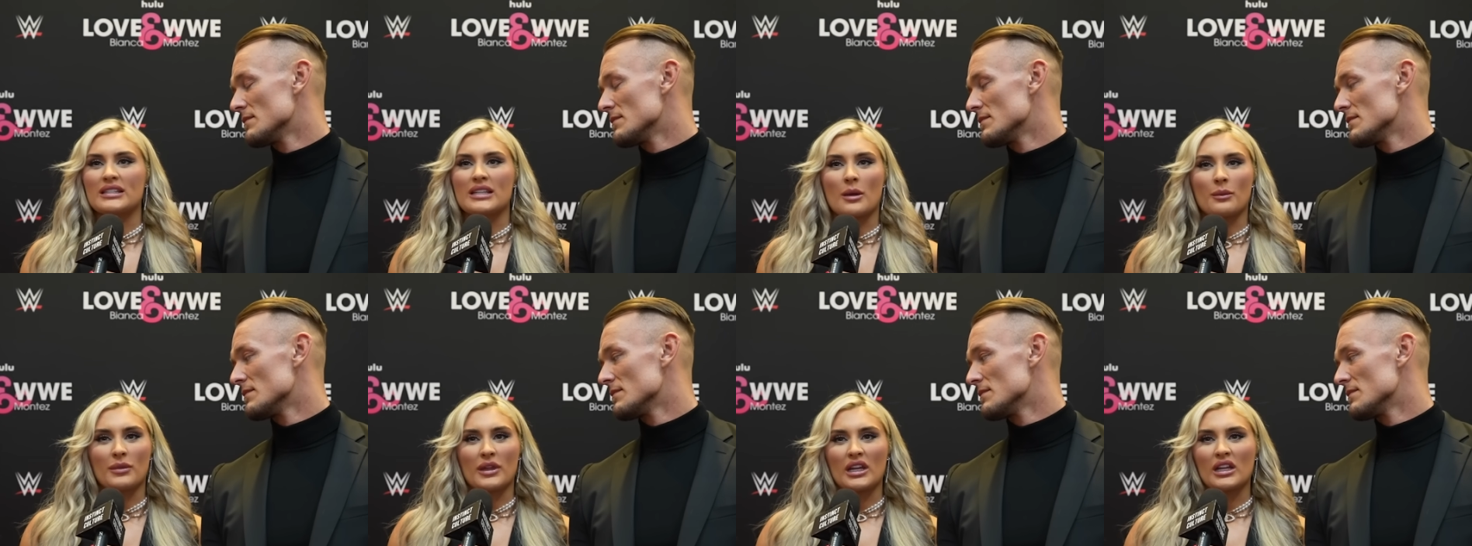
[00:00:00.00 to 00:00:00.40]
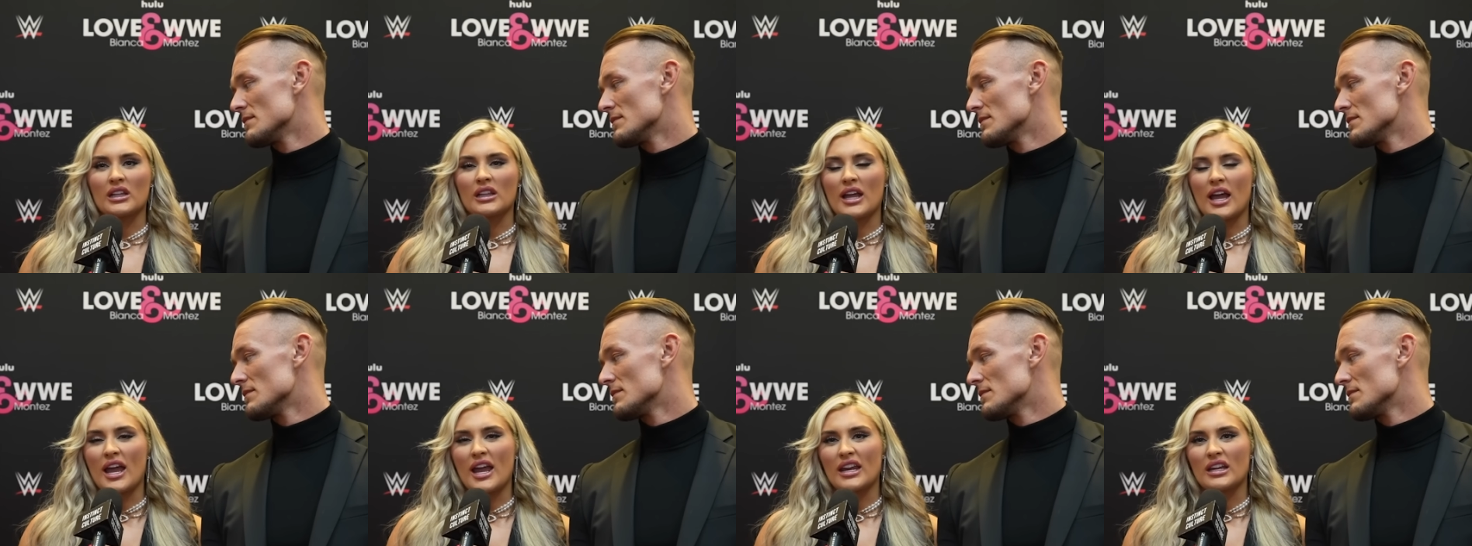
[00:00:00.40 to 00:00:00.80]
Speaker 1: something
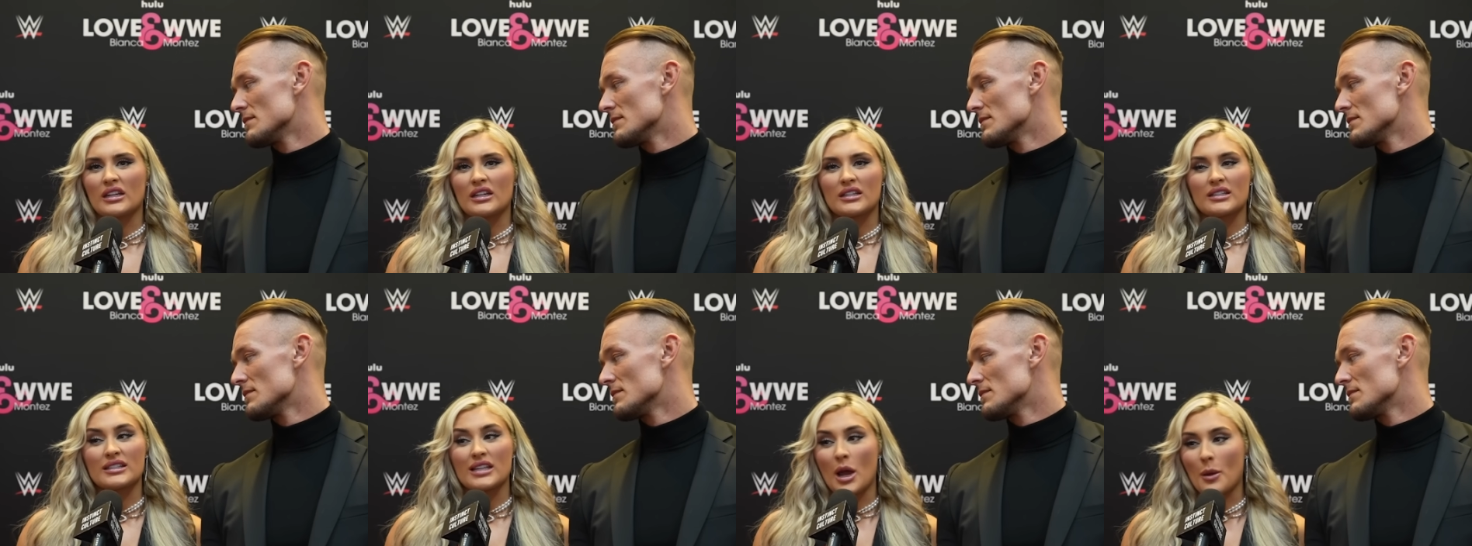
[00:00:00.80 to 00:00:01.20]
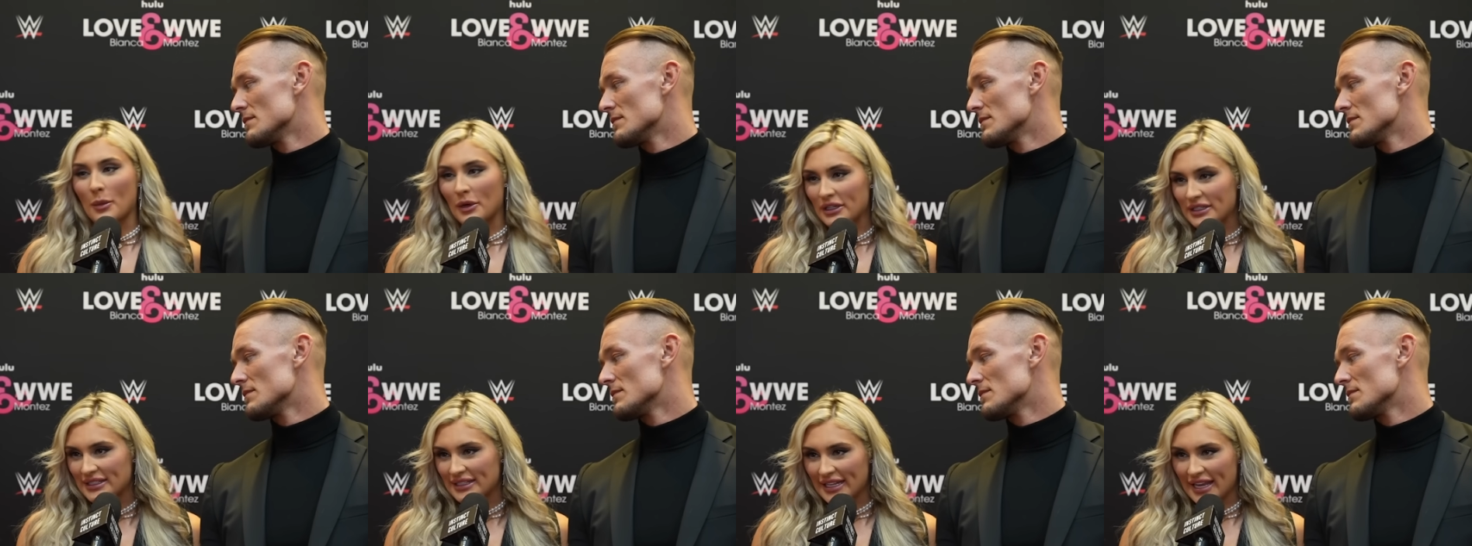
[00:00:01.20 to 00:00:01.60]
like
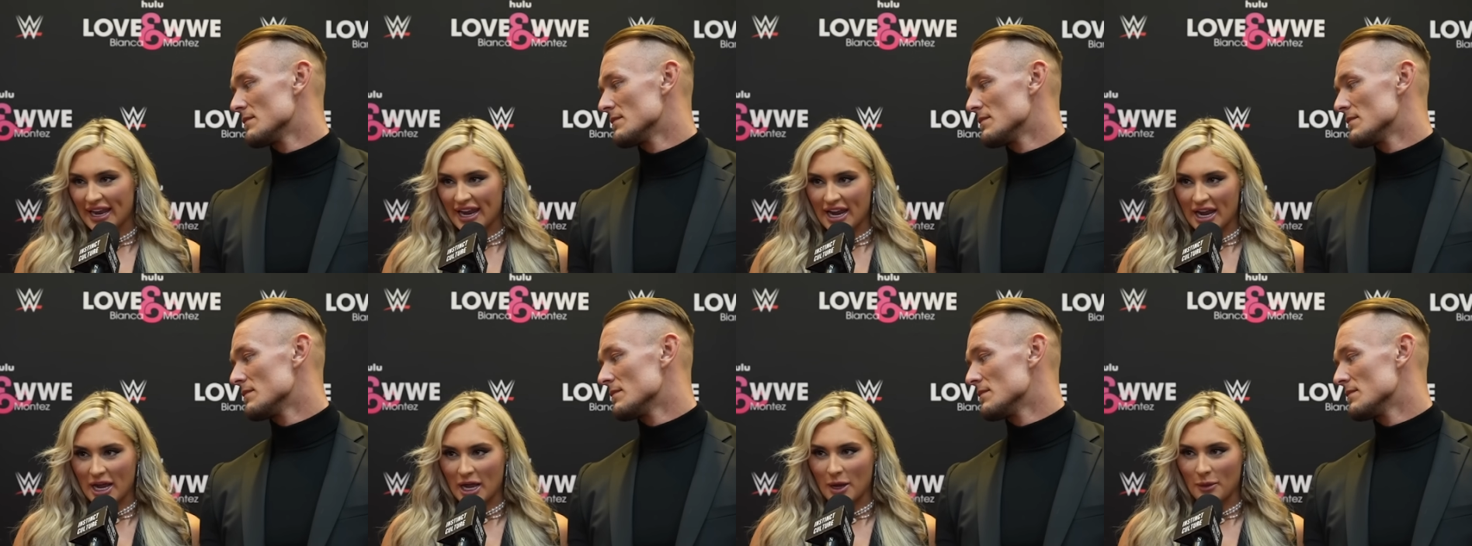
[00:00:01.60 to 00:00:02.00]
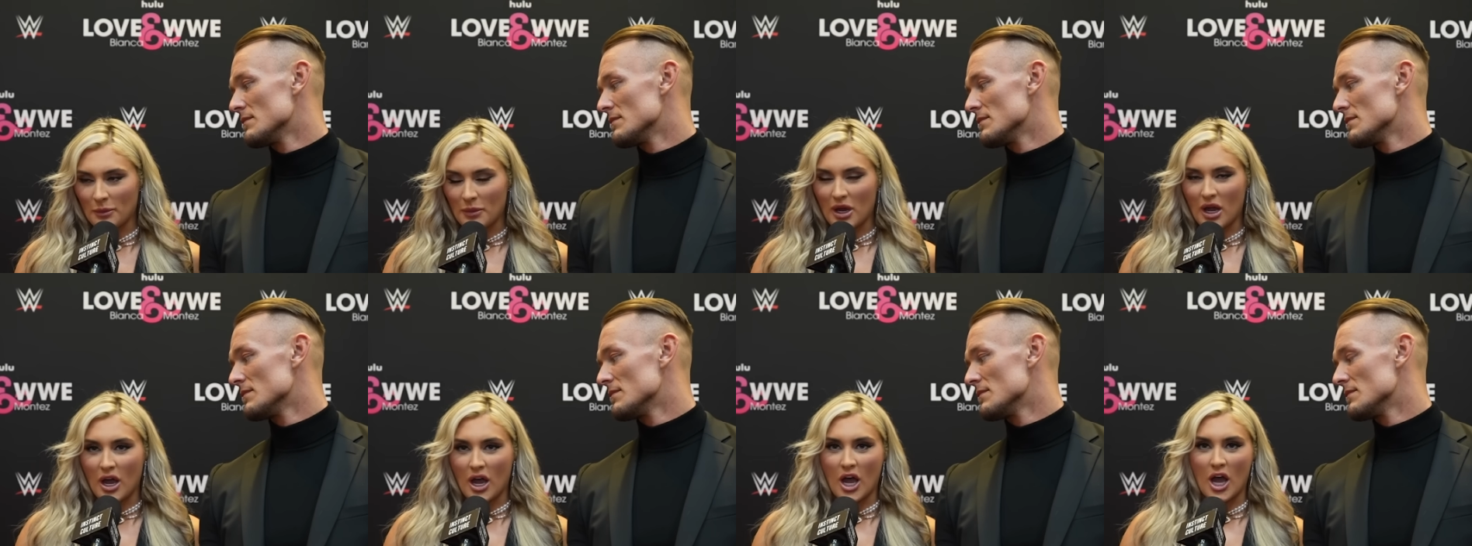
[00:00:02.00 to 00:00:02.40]

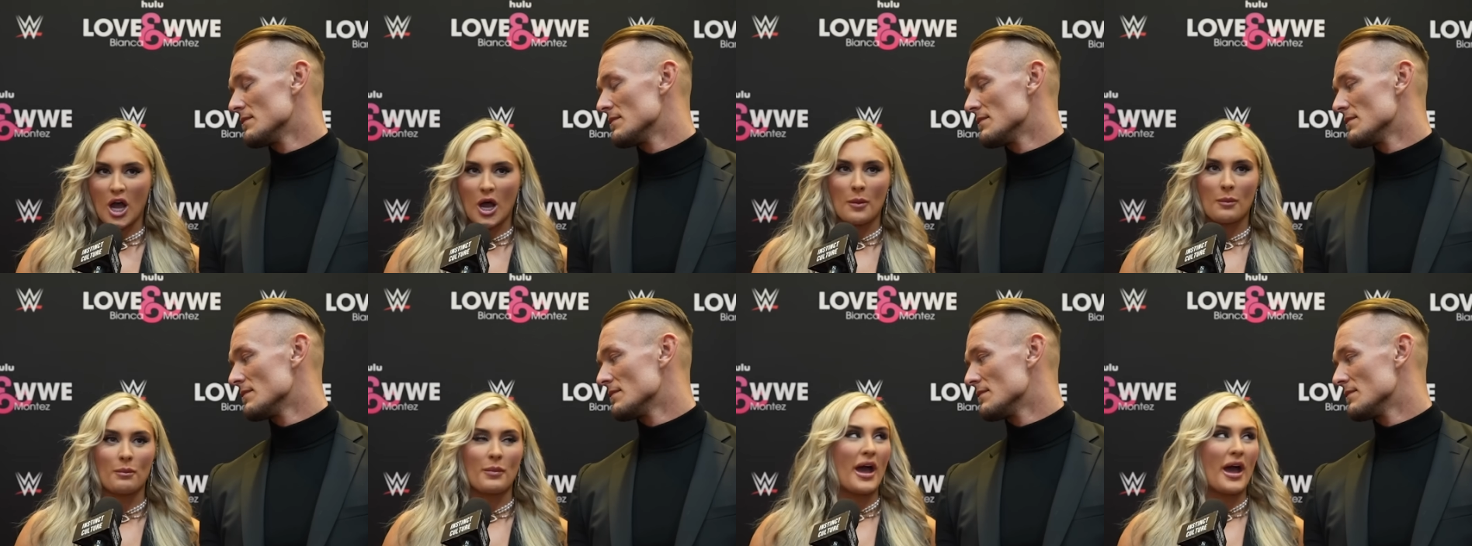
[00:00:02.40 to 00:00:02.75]
SummerSlam, um,